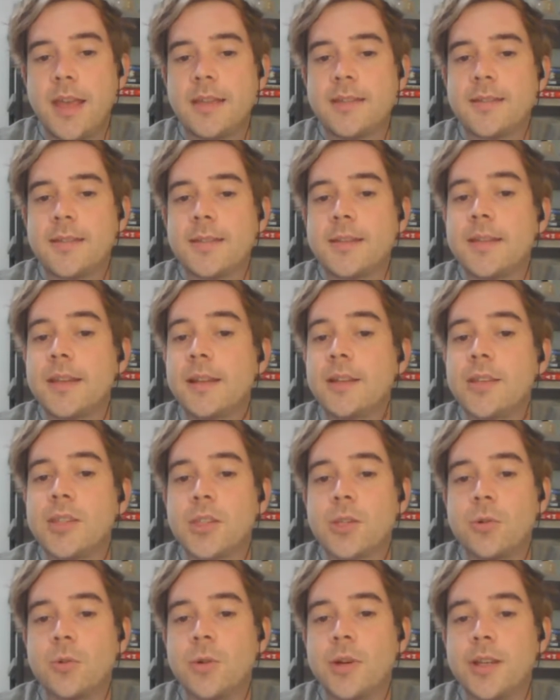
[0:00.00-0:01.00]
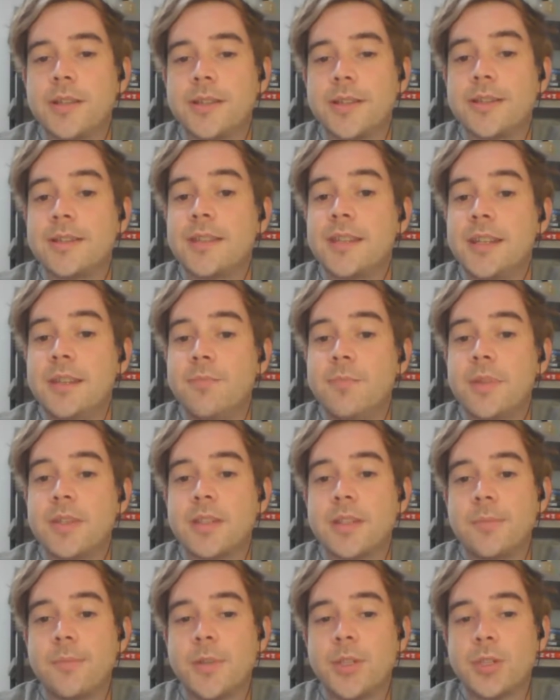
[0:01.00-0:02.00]
Hess tells stories as deep
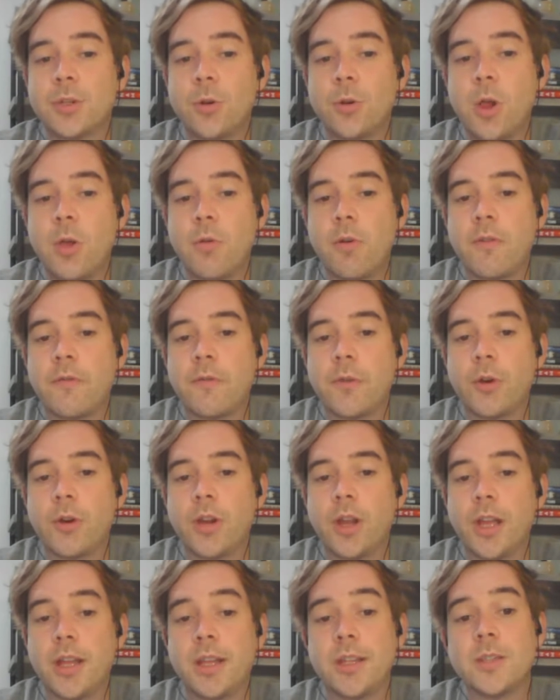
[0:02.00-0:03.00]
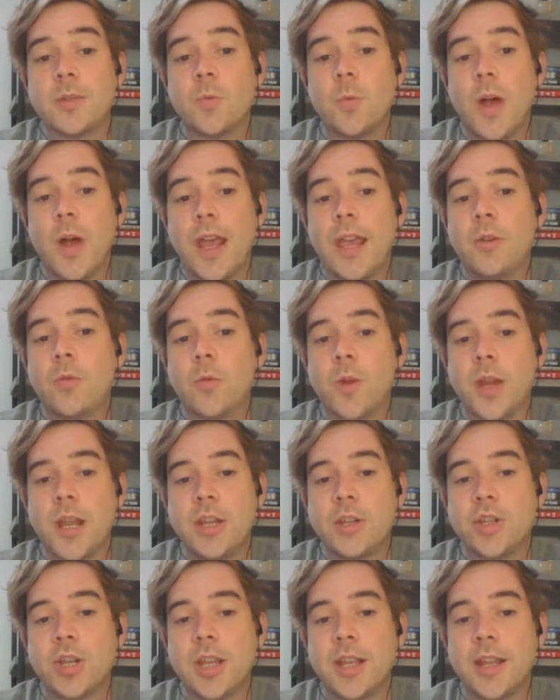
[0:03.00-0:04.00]
as the Missouri River and as wide
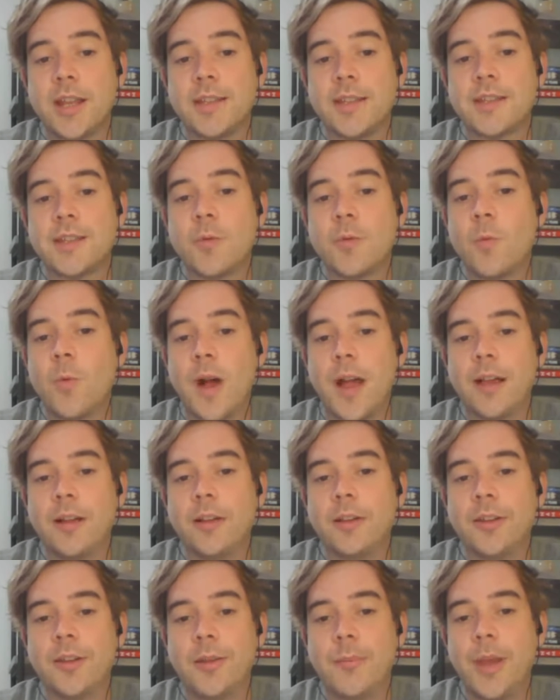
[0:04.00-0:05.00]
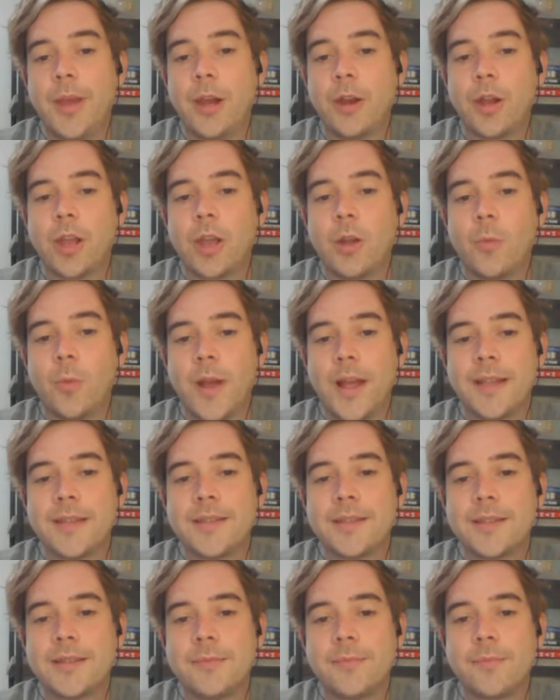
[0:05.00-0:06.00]
ranging as the wild American
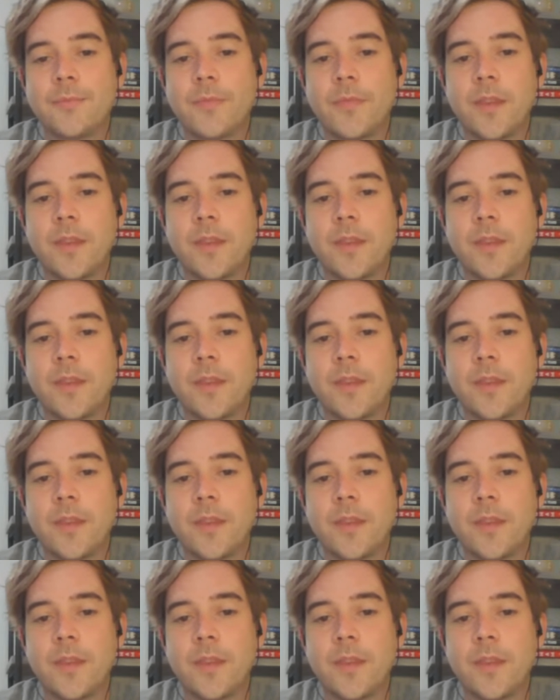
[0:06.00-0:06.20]
West.